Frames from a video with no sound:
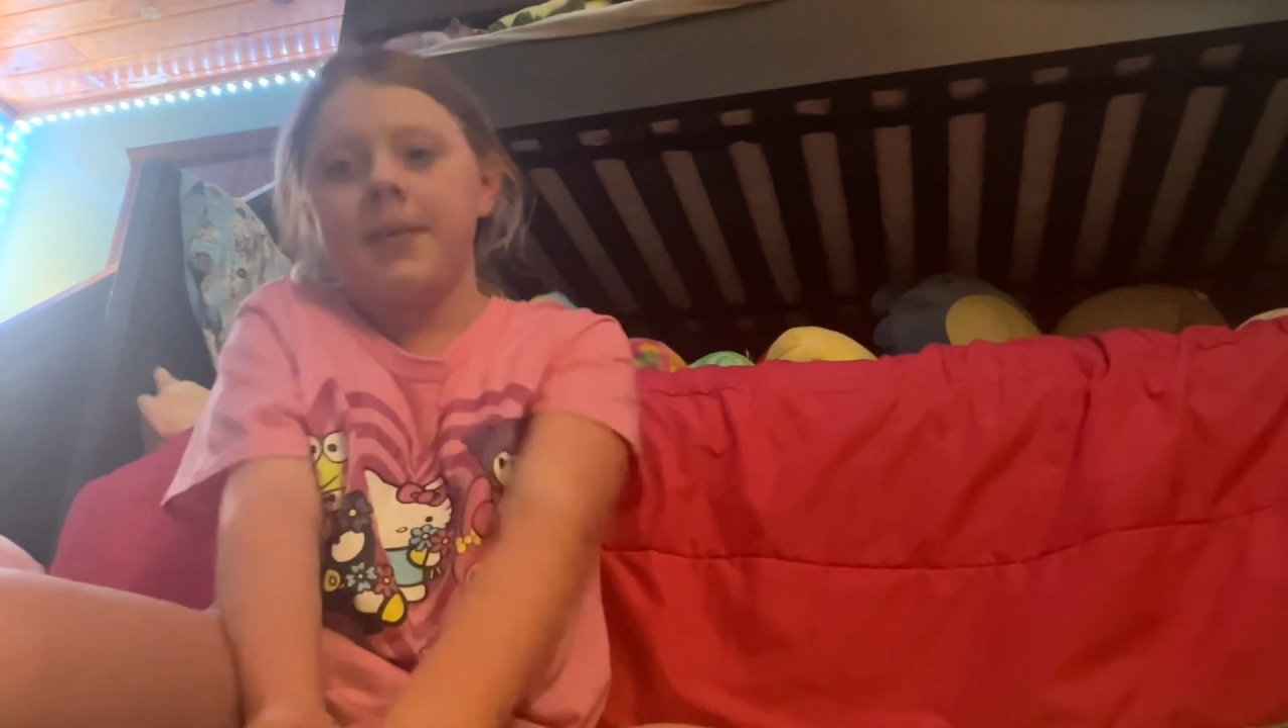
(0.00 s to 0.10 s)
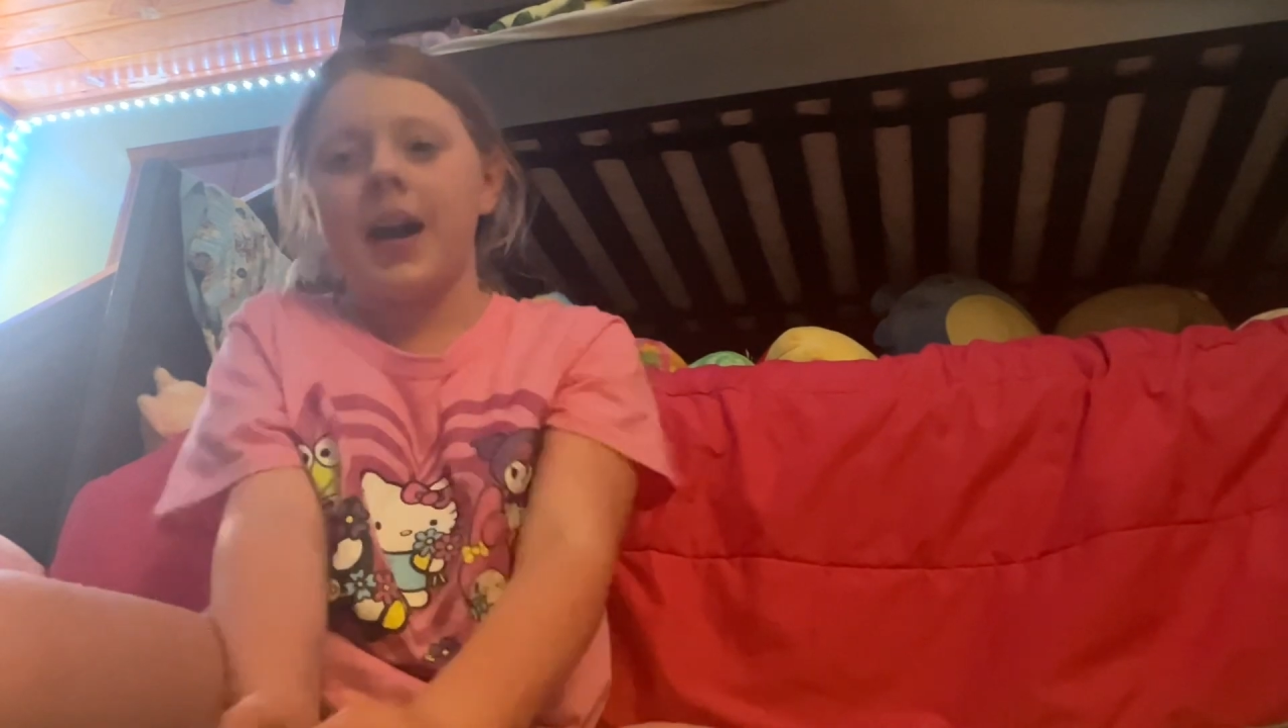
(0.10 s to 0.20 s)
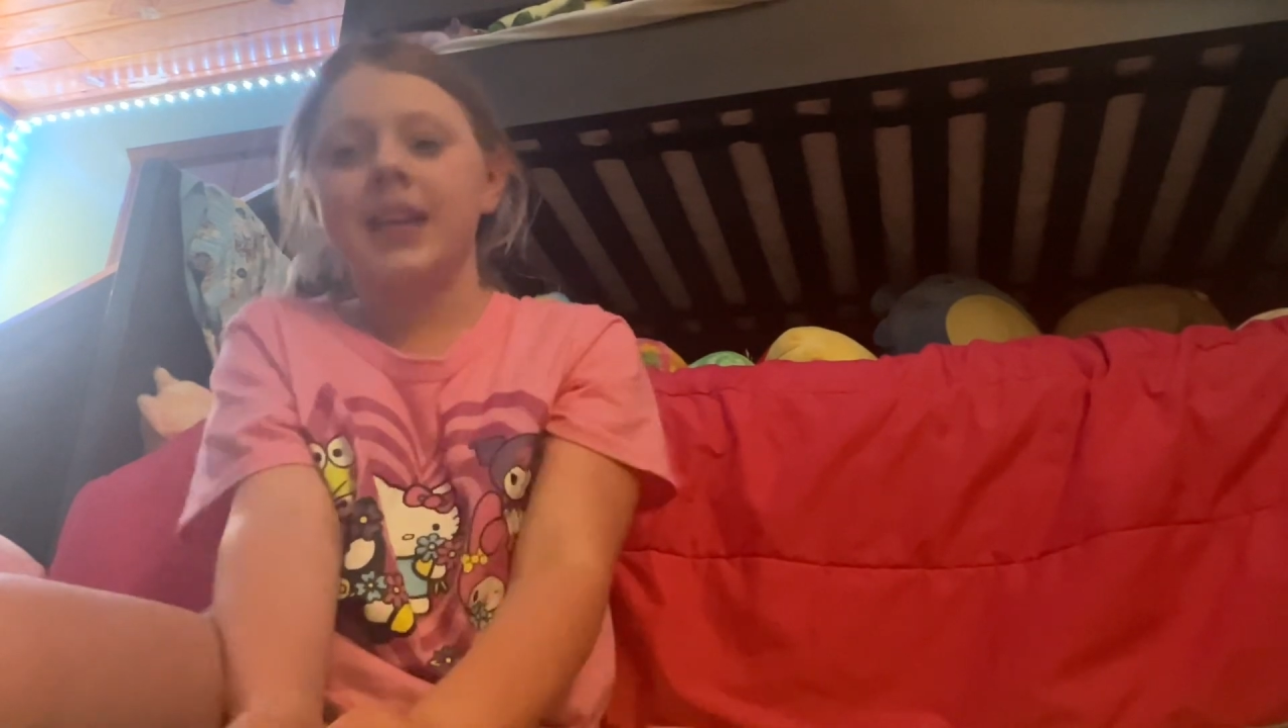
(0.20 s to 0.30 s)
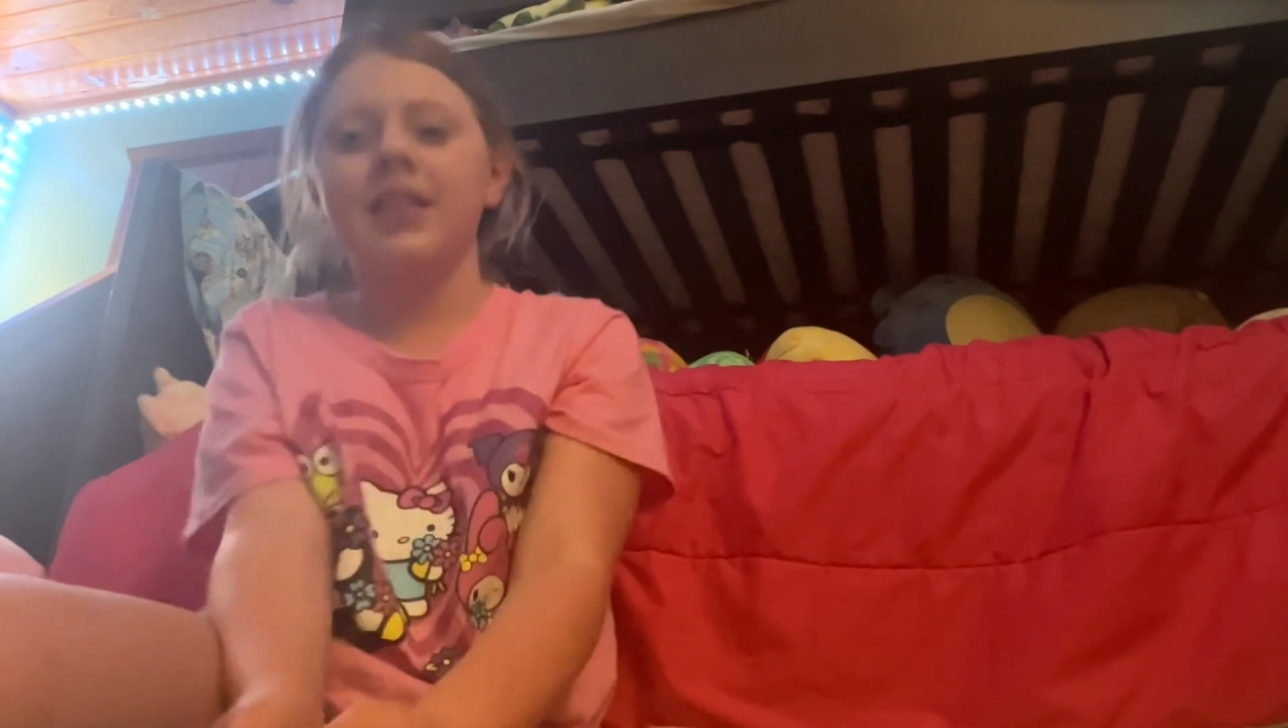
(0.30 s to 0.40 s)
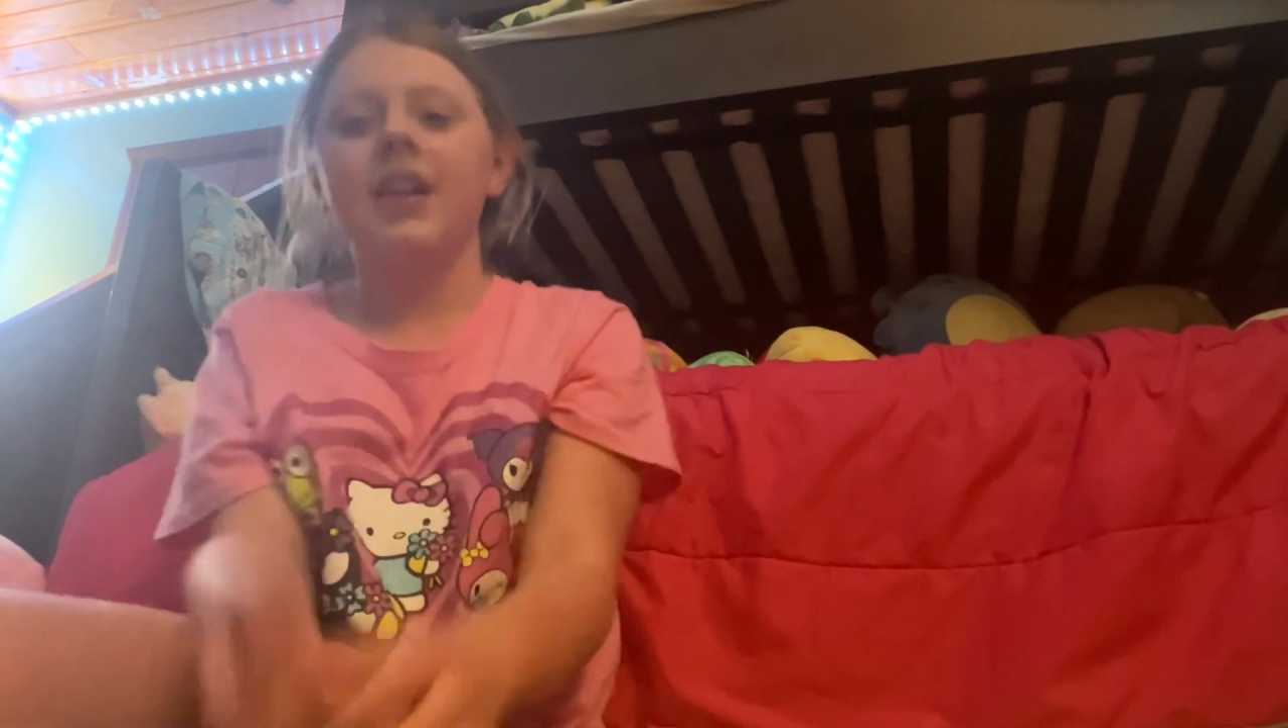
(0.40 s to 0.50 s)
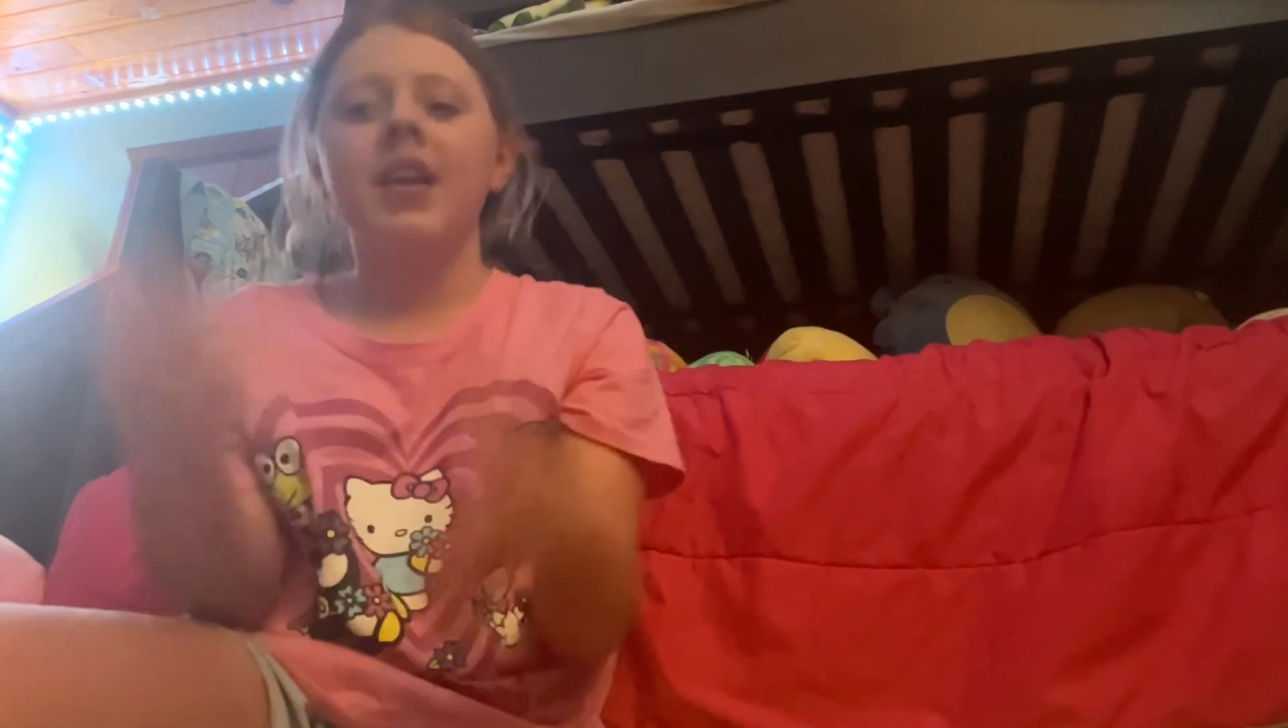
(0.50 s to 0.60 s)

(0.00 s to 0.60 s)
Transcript: I,